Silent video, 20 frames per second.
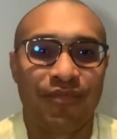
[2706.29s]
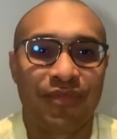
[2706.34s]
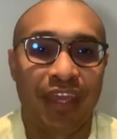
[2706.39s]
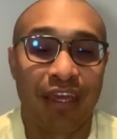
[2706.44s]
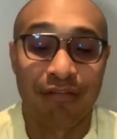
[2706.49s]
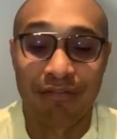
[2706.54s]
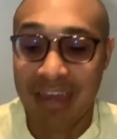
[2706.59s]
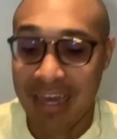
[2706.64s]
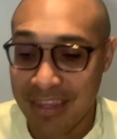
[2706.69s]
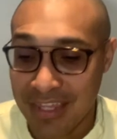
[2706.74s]

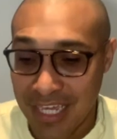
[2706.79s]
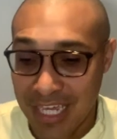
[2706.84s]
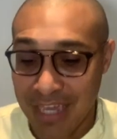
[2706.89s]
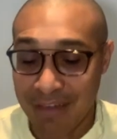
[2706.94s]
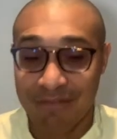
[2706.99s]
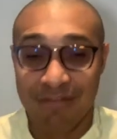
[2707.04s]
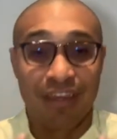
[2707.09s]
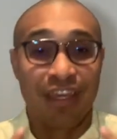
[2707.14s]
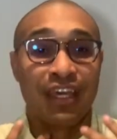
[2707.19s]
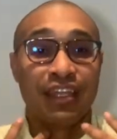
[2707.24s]
And Father,
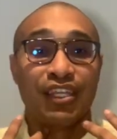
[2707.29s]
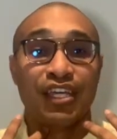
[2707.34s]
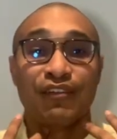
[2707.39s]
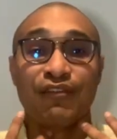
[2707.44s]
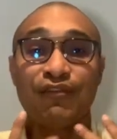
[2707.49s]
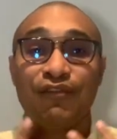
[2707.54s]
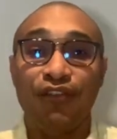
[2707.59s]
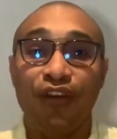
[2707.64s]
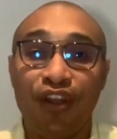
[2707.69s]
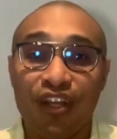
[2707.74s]
if the
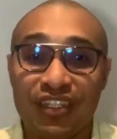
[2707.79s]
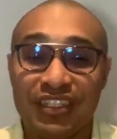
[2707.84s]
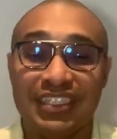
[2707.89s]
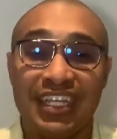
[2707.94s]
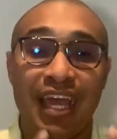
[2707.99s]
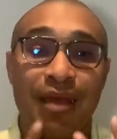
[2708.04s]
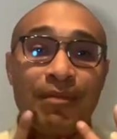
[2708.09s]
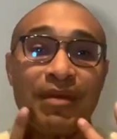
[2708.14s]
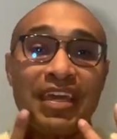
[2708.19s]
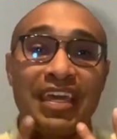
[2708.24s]
first
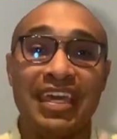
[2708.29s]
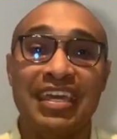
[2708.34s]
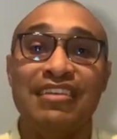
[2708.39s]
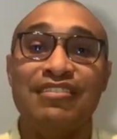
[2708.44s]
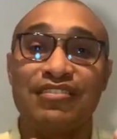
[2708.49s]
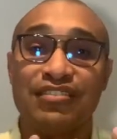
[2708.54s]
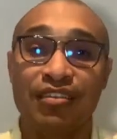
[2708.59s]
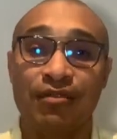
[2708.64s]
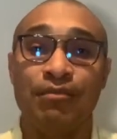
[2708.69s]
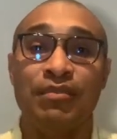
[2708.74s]
step
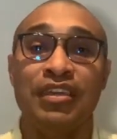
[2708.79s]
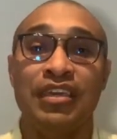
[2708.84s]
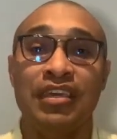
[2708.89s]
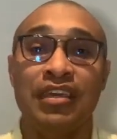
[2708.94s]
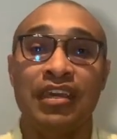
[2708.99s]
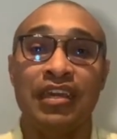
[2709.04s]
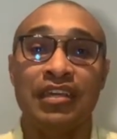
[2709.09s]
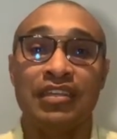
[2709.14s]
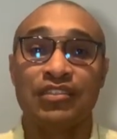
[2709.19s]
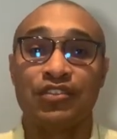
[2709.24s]
is to be
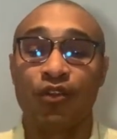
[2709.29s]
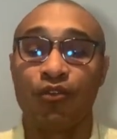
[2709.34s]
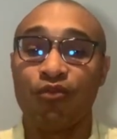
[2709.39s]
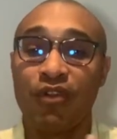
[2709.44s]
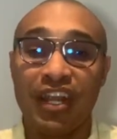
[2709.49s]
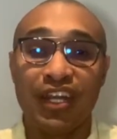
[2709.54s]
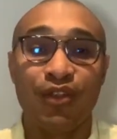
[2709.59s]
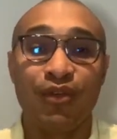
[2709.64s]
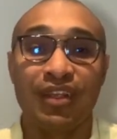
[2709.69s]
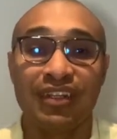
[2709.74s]

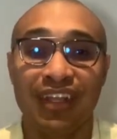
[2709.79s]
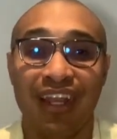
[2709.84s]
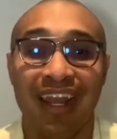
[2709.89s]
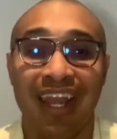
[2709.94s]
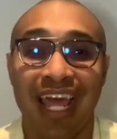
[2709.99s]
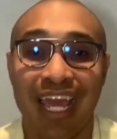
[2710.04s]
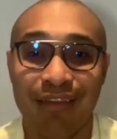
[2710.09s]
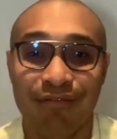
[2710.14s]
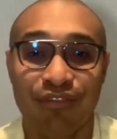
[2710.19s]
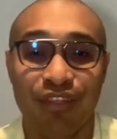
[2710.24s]
surrendering their
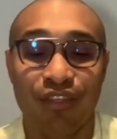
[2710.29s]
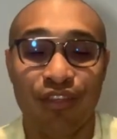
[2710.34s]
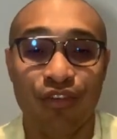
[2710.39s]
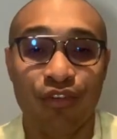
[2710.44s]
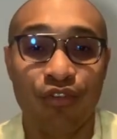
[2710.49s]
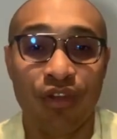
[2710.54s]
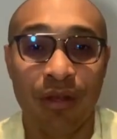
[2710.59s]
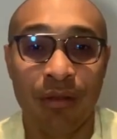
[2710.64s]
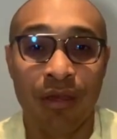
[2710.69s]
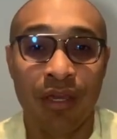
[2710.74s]
life to
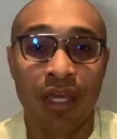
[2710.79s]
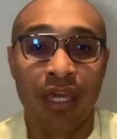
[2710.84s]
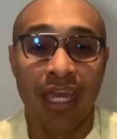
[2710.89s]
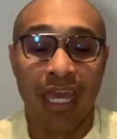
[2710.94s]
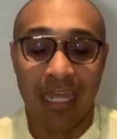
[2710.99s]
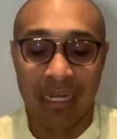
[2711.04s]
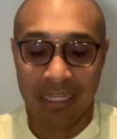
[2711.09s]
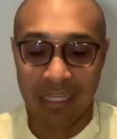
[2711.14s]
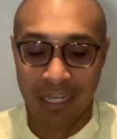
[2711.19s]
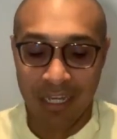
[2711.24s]
you
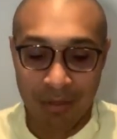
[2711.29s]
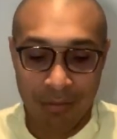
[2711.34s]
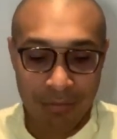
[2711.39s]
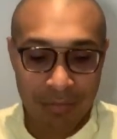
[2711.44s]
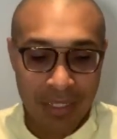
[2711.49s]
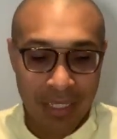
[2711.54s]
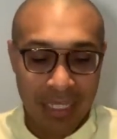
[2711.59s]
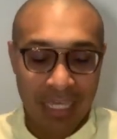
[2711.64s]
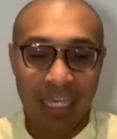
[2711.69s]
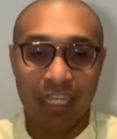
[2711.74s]
and come
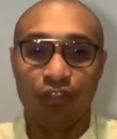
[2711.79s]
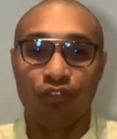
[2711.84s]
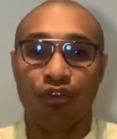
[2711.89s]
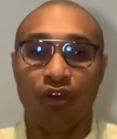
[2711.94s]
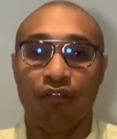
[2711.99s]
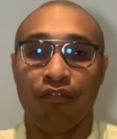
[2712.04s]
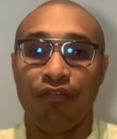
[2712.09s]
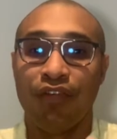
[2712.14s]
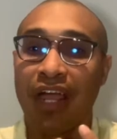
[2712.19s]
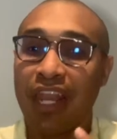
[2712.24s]
into a
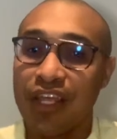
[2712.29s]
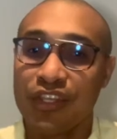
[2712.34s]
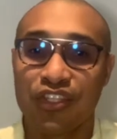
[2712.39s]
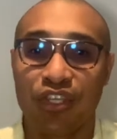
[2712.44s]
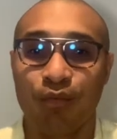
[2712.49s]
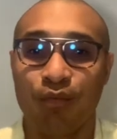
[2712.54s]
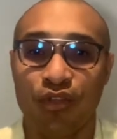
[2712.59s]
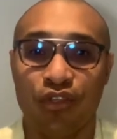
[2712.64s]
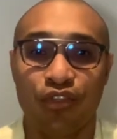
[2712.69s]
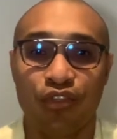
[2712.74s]

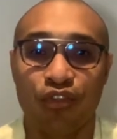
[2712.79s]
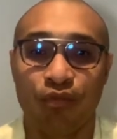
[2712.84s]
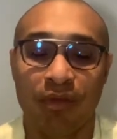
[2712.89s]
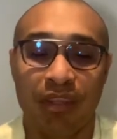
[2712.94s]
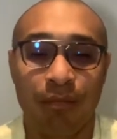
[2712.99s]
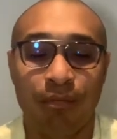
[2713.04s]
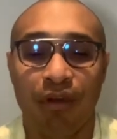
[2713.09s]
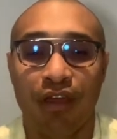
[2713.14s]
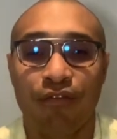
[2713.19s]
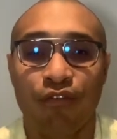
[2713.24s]
fellowship with you by
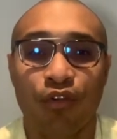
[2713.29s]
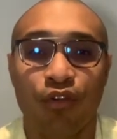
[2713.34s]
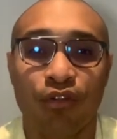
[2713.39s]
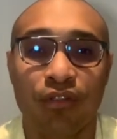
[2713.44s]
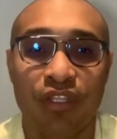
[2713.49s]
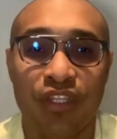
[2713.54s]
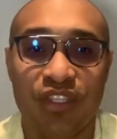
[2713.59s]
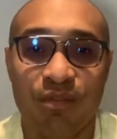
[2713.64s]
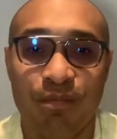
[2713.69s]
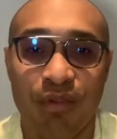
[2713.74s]
the power of your
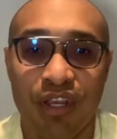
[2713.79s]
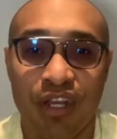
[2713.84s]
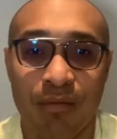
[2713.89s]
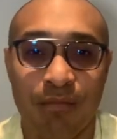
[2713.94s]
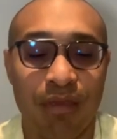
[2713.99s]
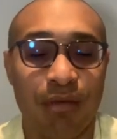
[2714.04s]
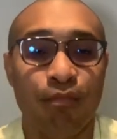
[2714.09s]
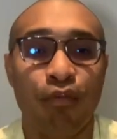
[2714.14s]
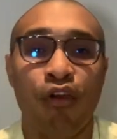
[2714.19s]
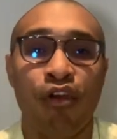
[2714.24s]
Holy Spirit and
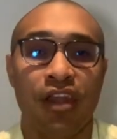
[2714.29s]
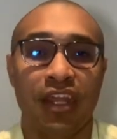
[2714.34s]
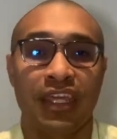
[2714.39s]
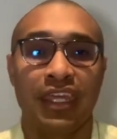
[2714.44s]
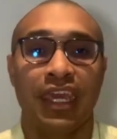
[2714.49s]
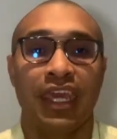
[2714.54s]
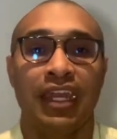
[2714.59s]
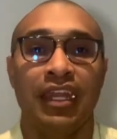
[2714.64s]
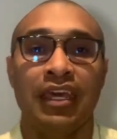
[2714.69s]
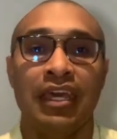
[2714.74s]
be born
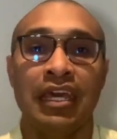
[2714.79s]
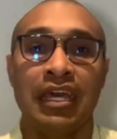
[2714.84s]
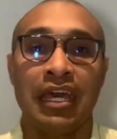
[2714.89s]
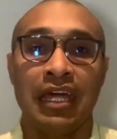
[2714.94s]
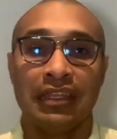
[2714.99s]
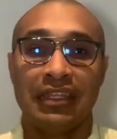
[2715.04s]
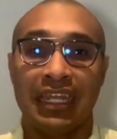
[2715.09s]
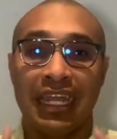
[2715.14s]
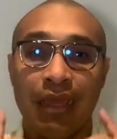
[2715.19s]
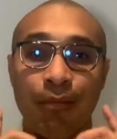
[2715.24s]
again,
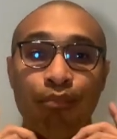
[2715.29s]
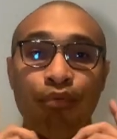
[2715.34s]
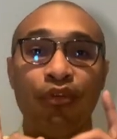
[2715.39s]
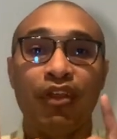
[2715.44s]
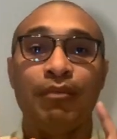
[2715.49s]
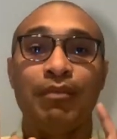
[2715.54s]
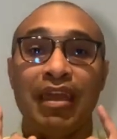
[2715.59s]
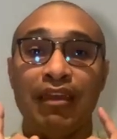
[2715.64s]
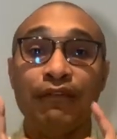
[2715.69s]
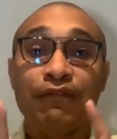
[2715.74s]
then I
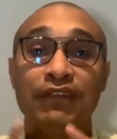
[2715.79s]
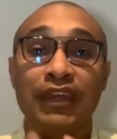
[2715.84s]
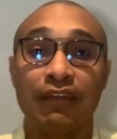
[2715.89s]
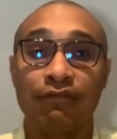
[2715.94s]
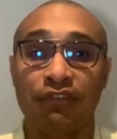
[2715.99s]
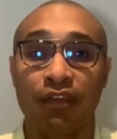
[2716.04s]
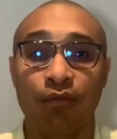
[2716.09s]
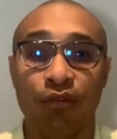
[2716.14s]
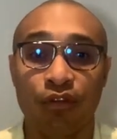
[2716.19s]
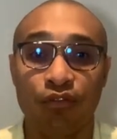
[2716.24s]
pray by
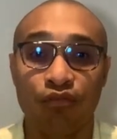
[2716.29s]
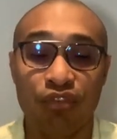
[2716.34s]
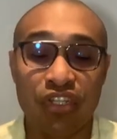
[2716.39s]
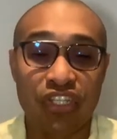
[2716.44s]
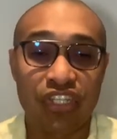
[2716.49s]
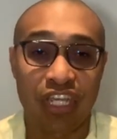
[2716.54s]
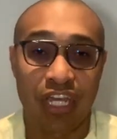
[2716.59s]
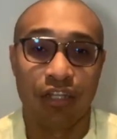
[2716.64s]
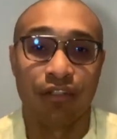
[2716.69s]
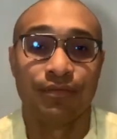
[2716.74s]
faith they will
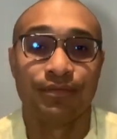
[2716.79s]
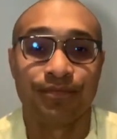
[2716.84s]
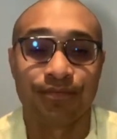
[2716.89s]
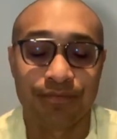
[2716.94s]
reach out